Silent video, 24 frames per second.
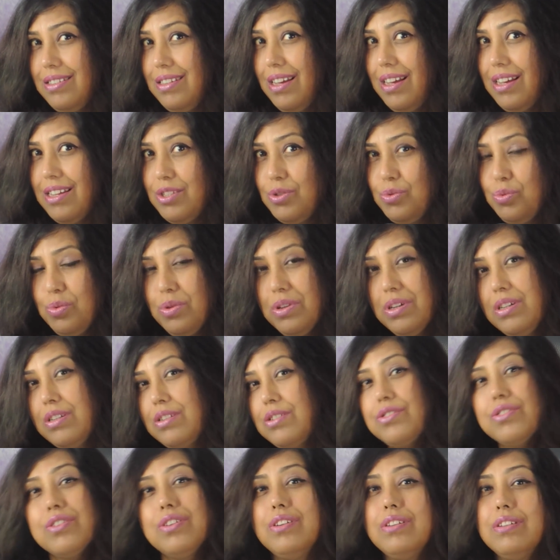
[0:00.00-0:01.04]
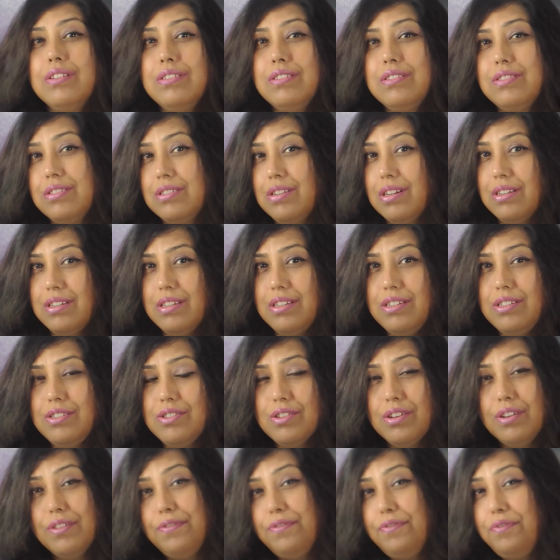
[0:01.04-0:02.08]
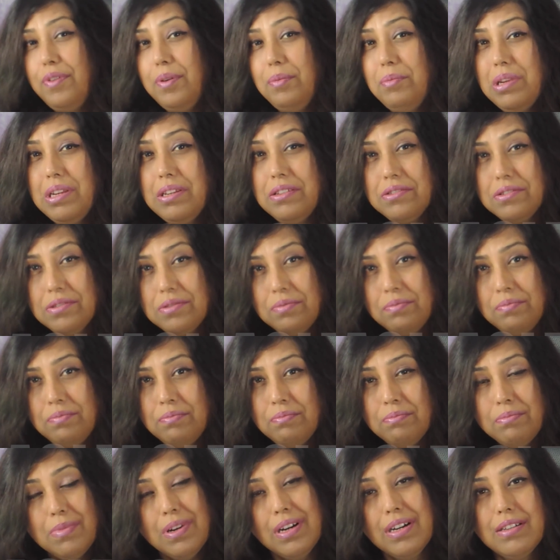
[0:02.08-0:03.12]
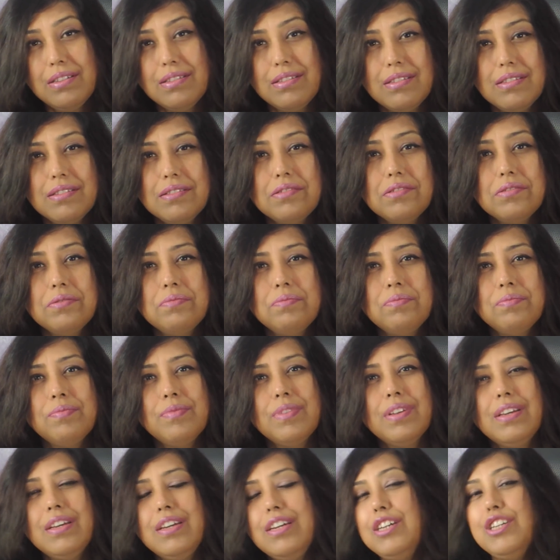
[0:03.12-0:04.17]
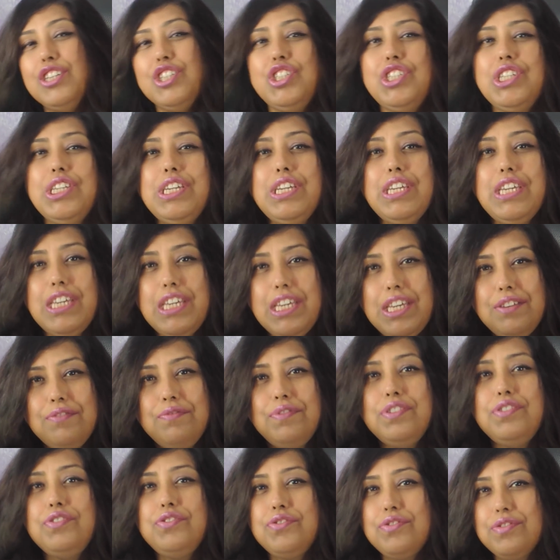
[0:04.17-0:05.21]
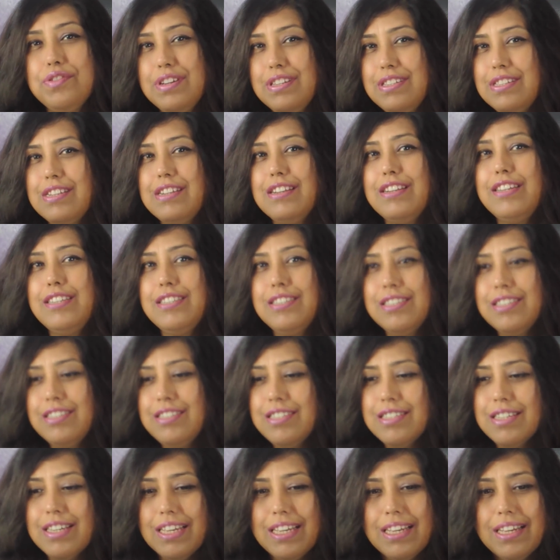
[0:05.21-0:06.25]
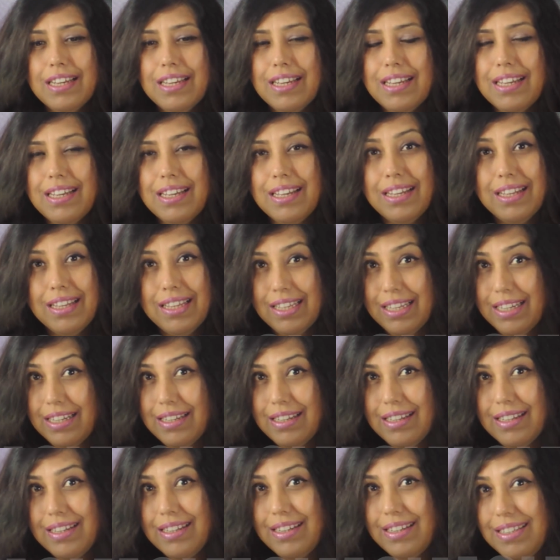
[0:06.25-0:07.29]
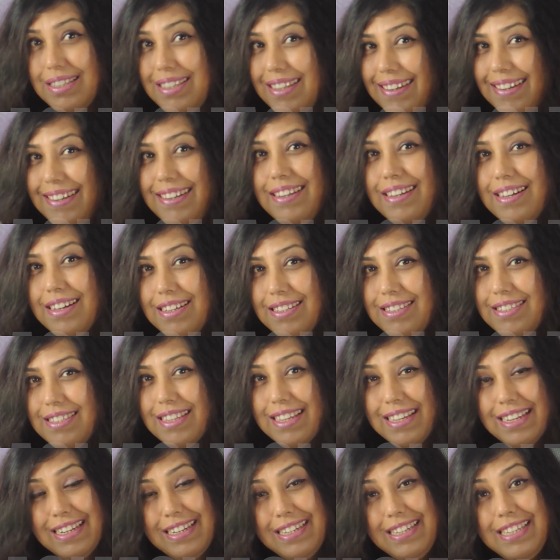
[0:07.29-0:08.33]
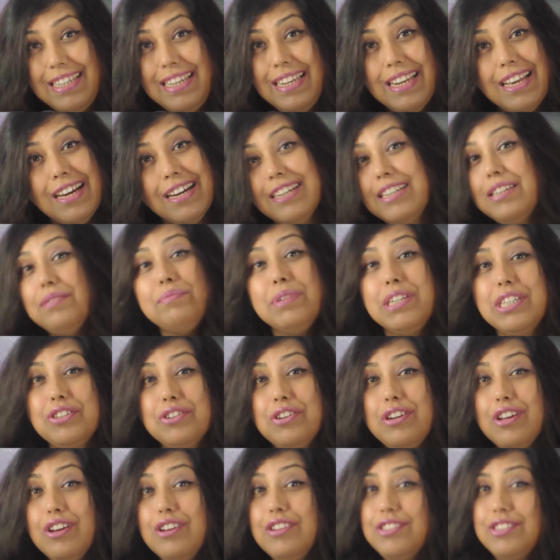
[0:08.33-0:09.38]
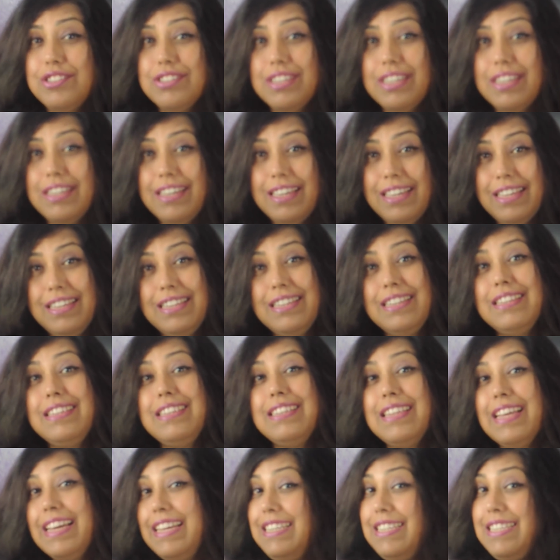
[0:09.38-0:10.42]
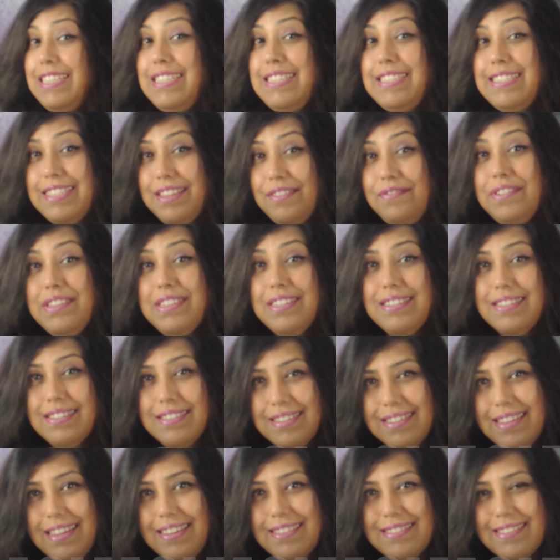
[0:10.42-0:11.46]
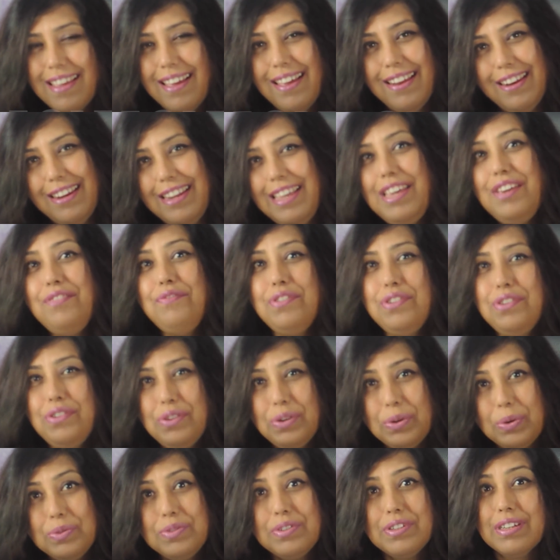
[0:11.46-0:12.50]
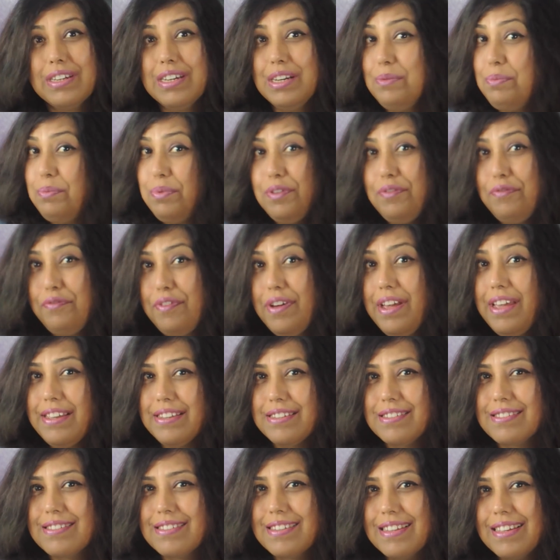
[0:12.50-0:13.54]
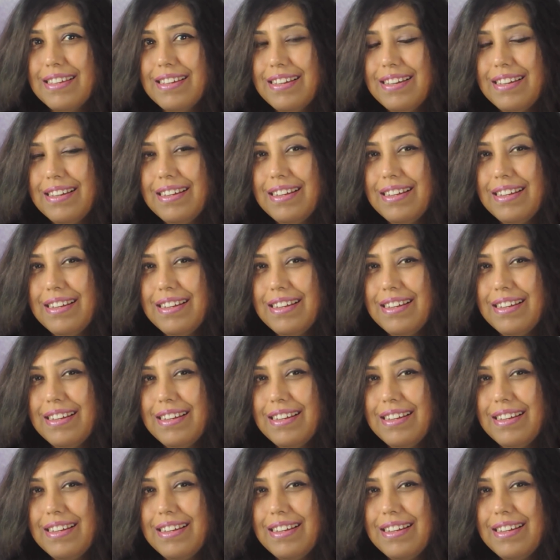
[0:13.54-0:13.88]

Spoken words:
has worked on the studies of feminism, Marxism. She even translated Derrida's De la Grammatologie in 1976 and even wrote a preface.